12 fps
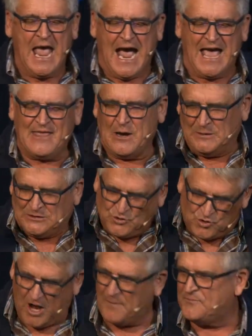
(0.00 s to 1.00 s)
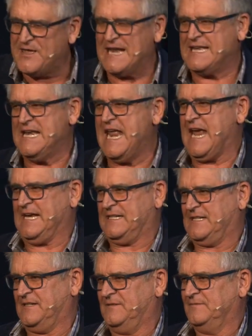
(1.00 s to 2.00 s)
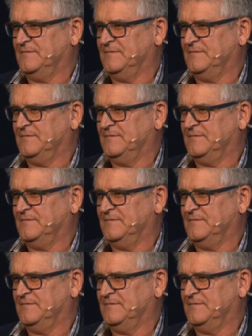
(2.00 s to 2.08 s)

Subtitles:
and they would drop that net.